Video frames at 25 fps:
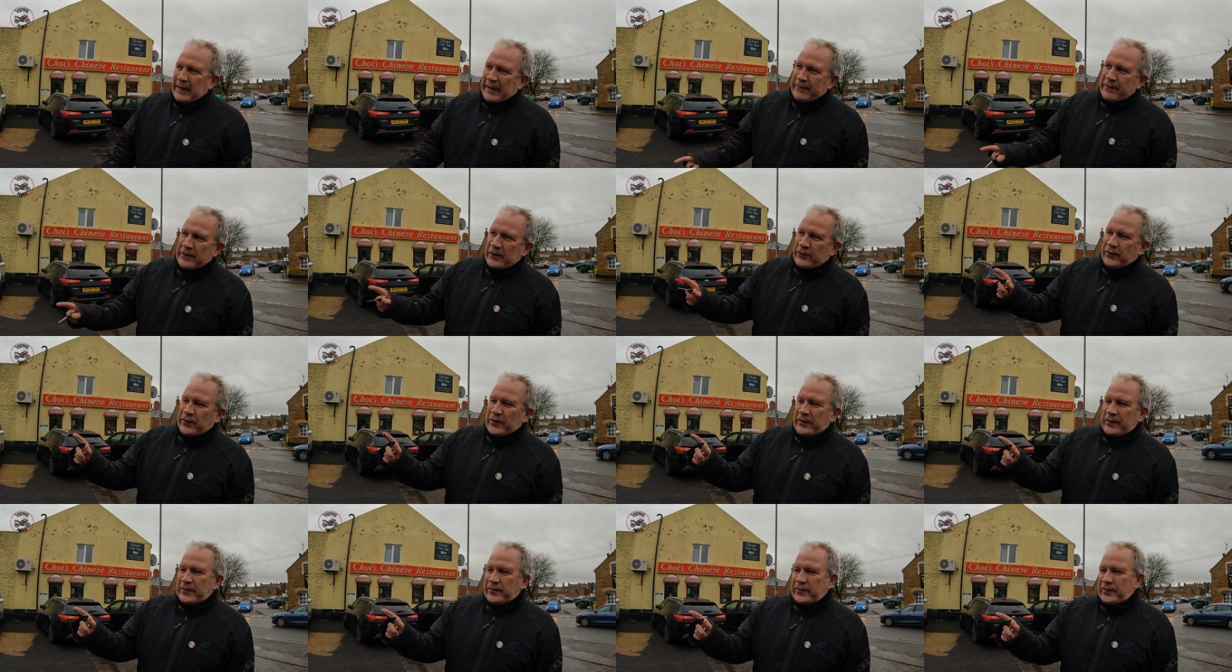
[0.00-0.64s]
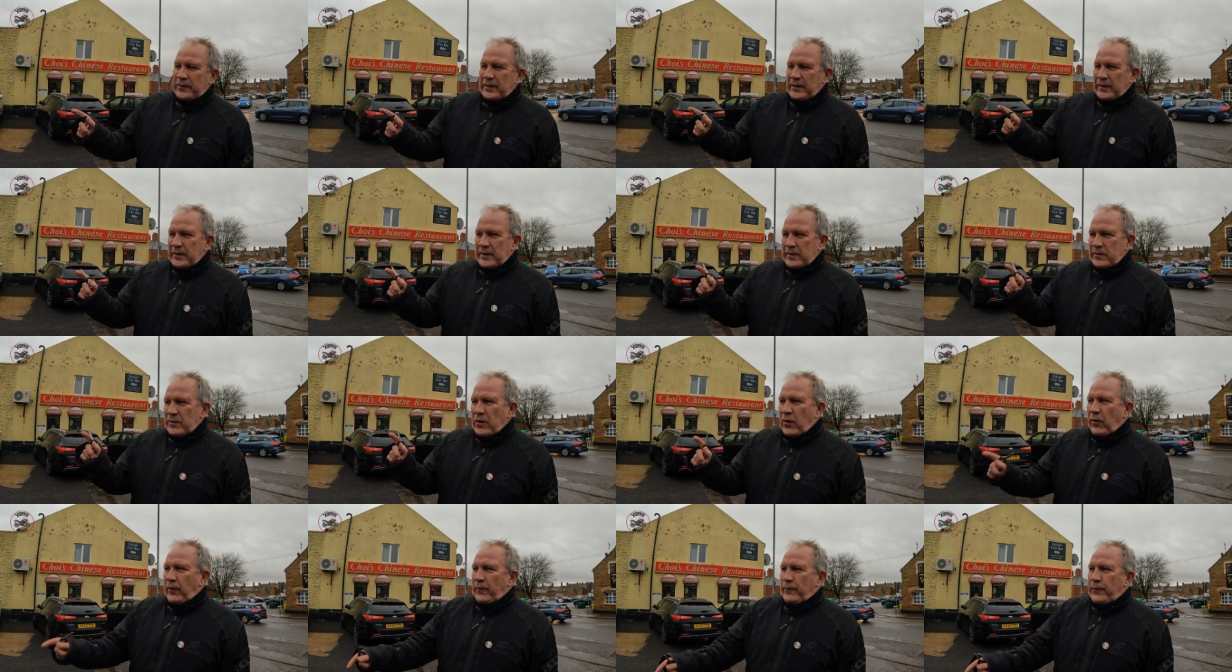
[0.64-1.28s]
and this is
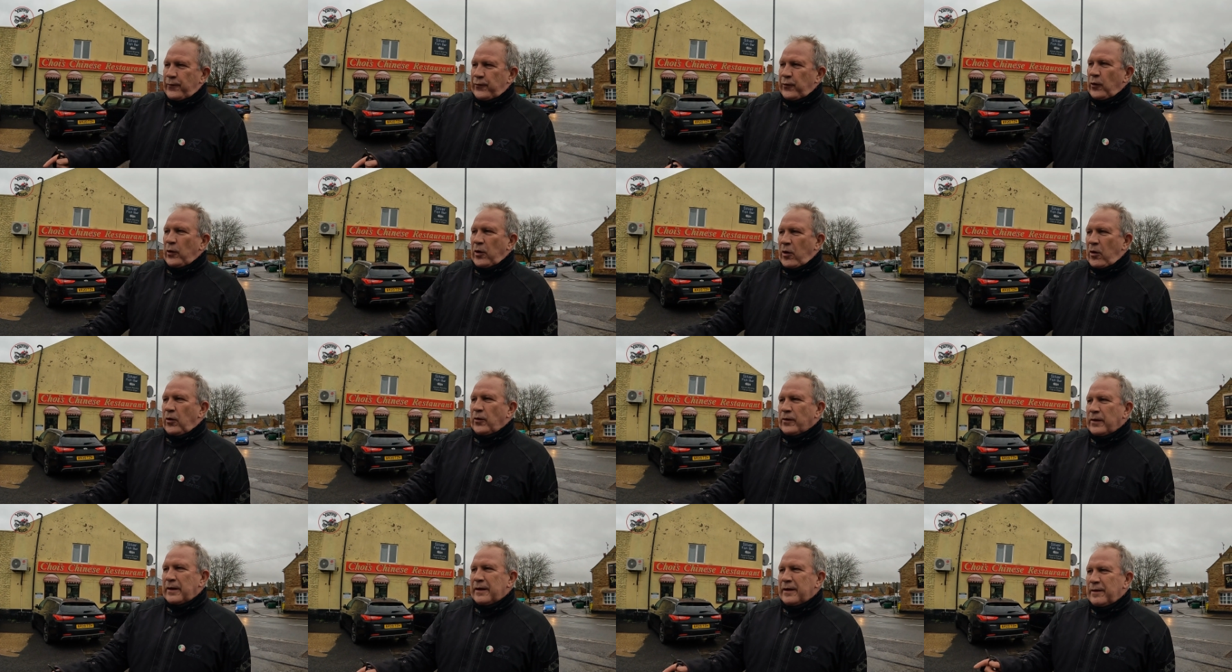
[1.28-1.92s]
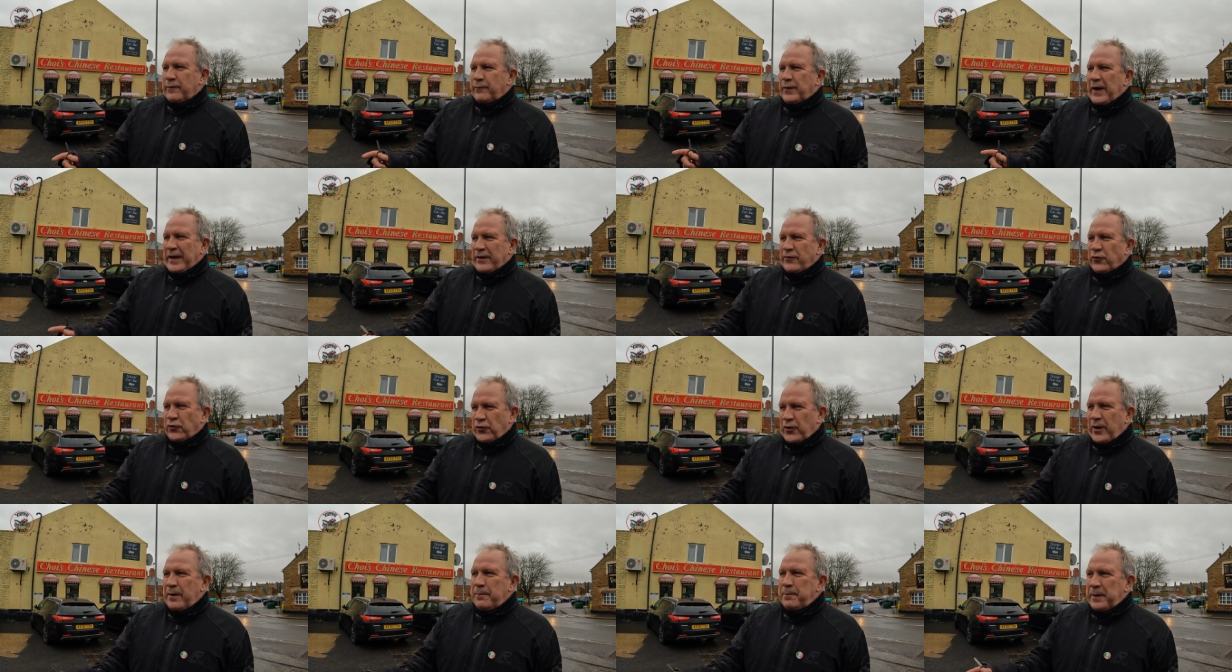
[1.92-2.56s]
not full-on
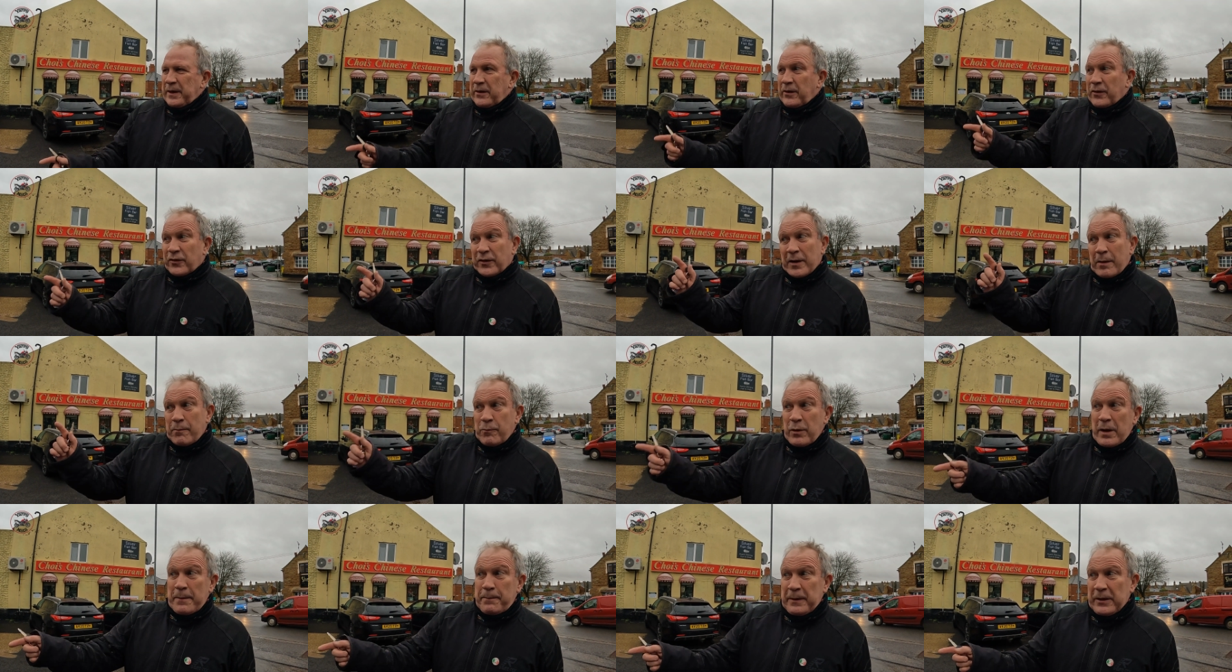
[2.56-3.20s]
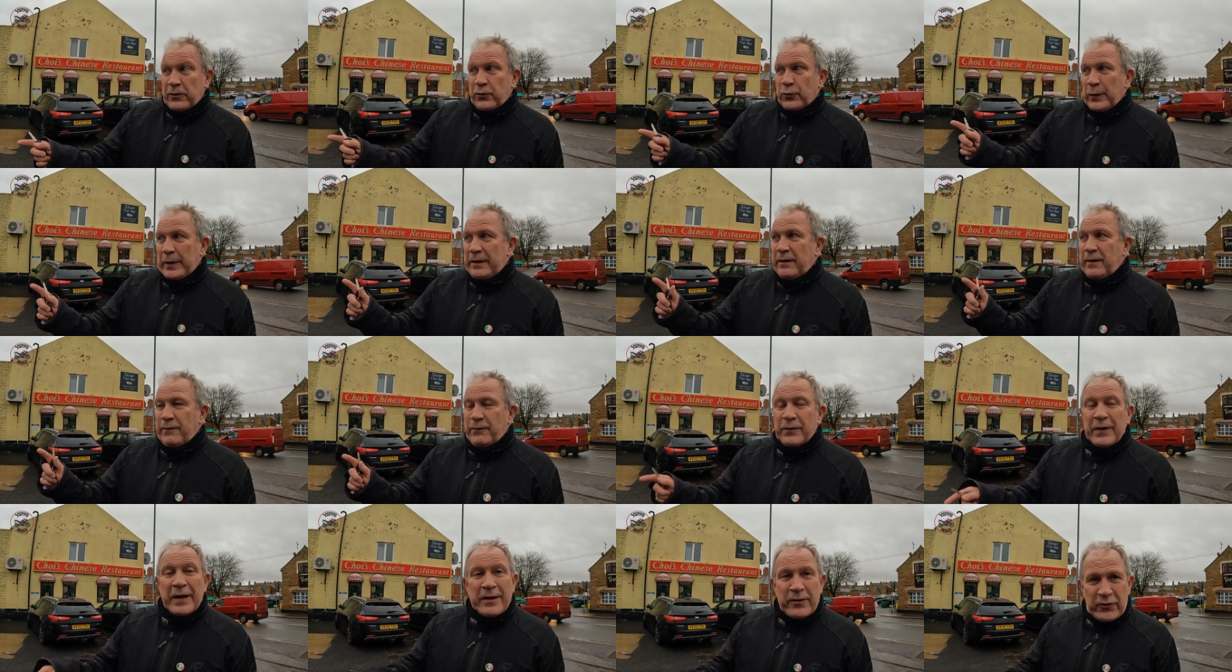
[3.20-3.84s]
adventure but it's somewhere
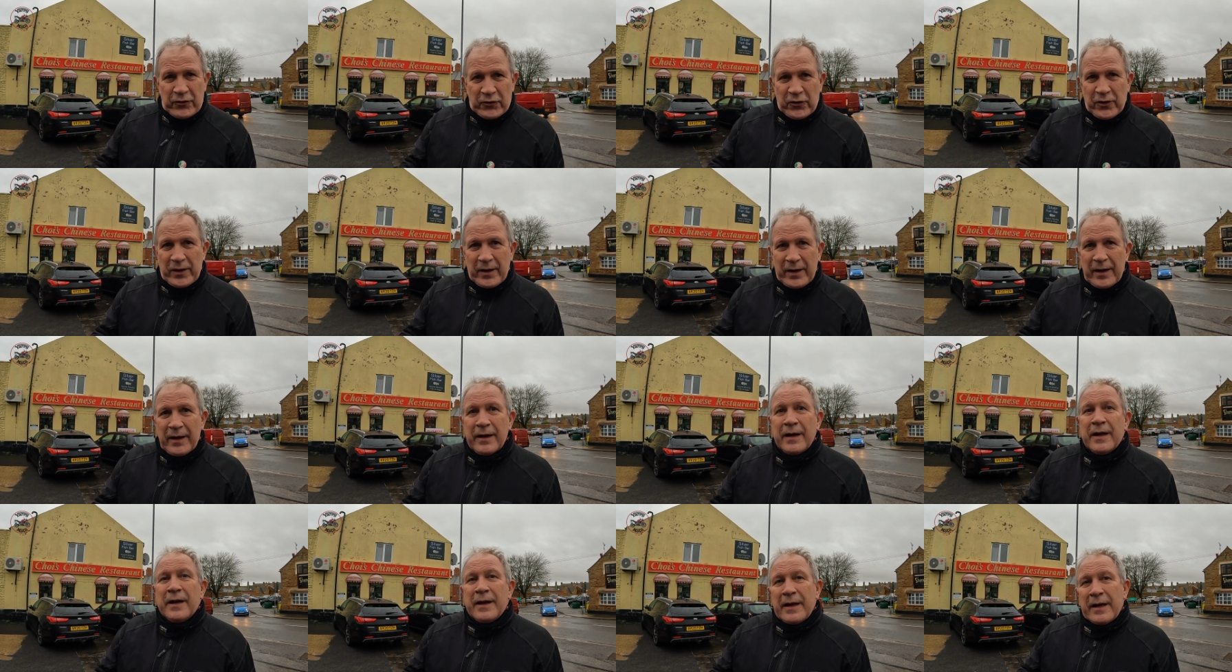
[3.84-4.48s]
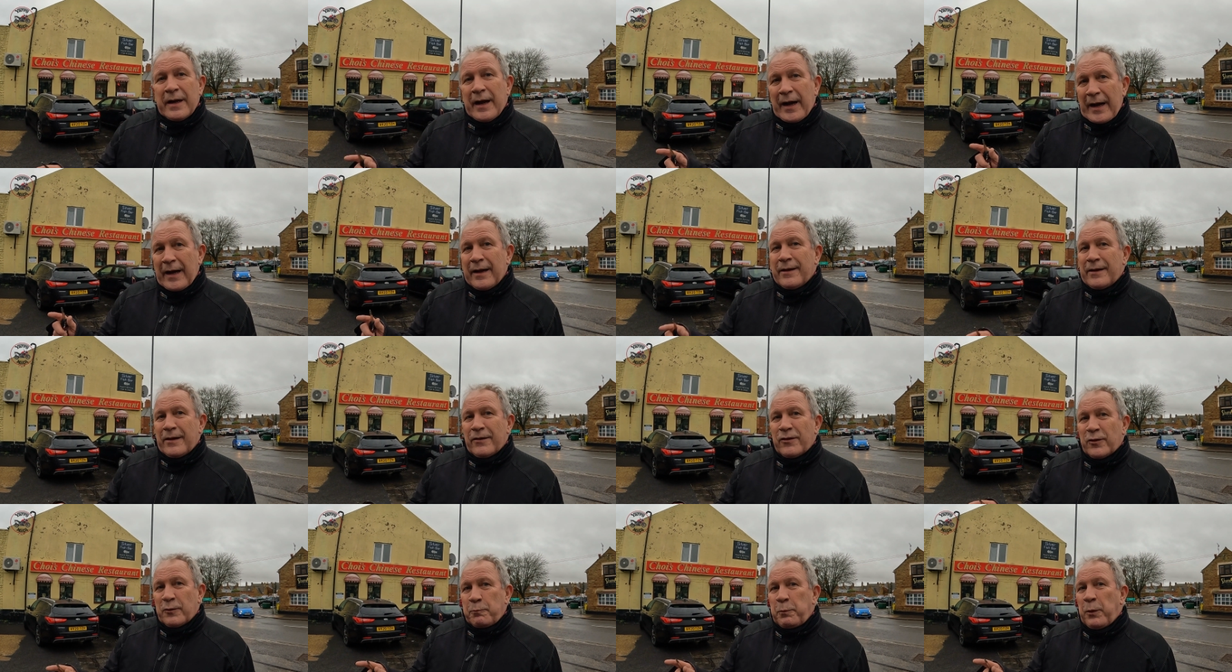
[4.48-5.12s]
between adventure
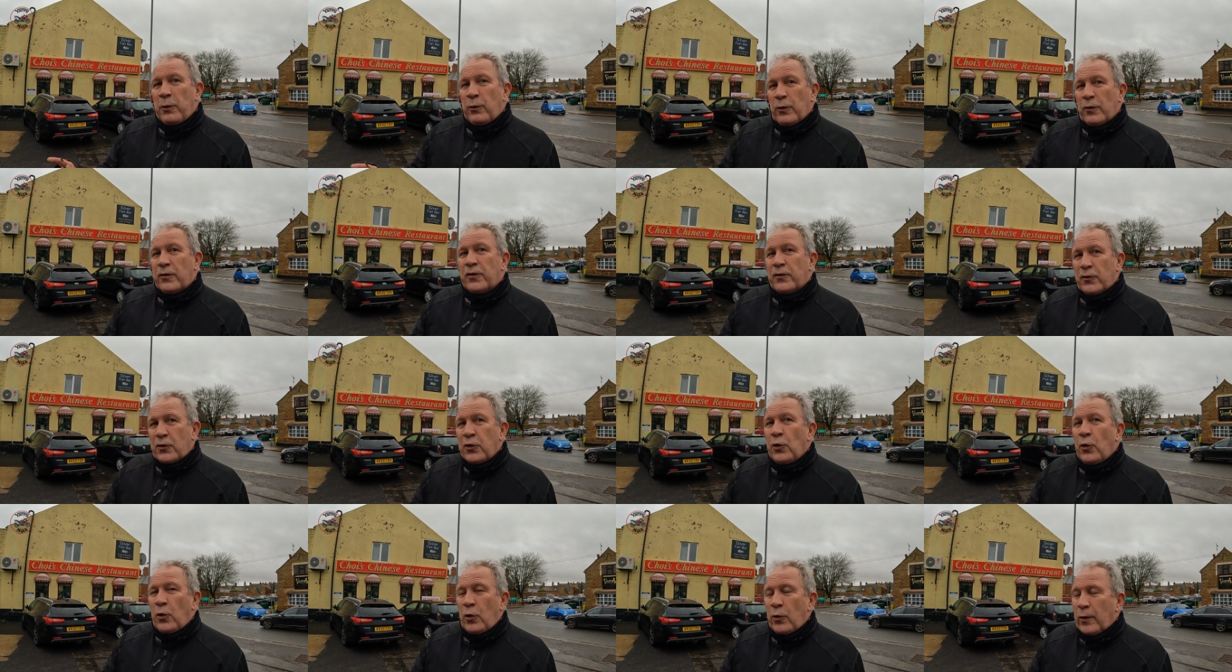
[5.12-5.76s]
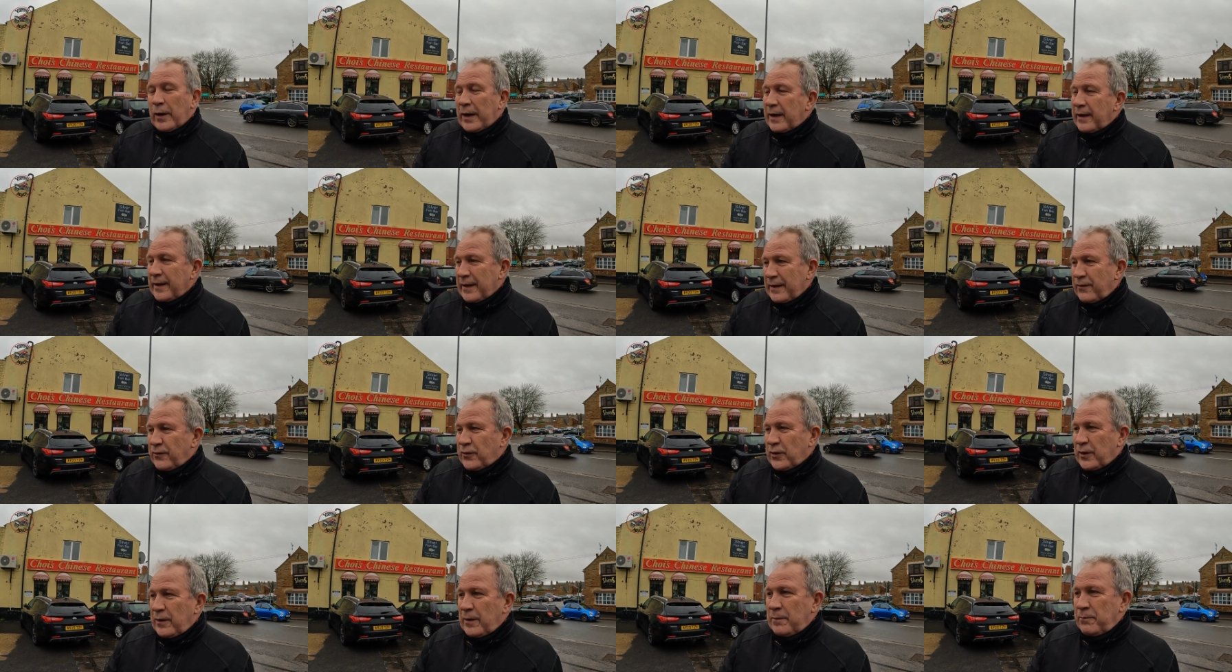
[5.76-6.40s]
and a sports tourer
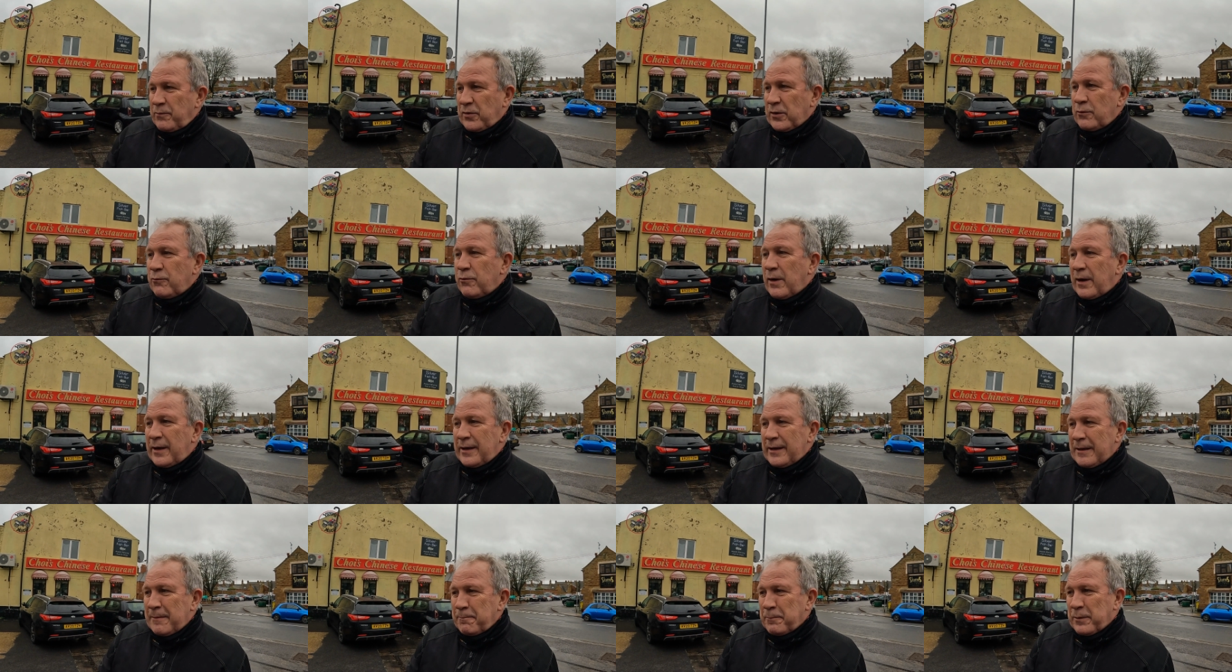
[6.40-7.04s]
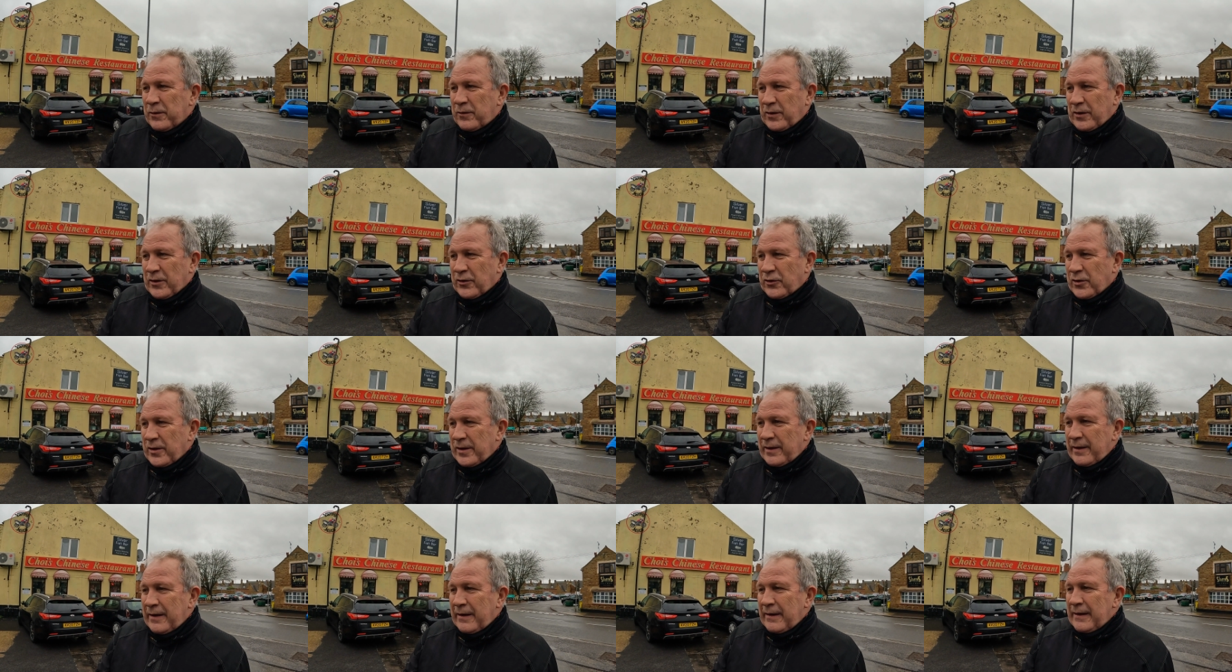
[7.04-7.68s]
in terms of riding
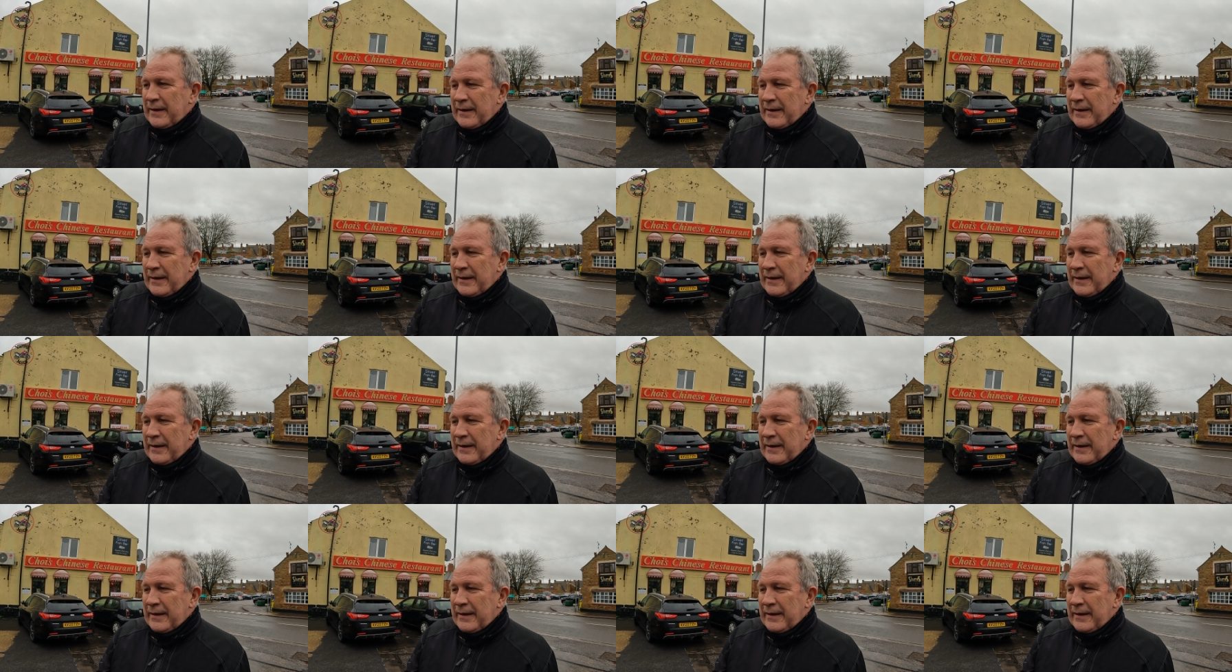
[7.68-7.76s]
position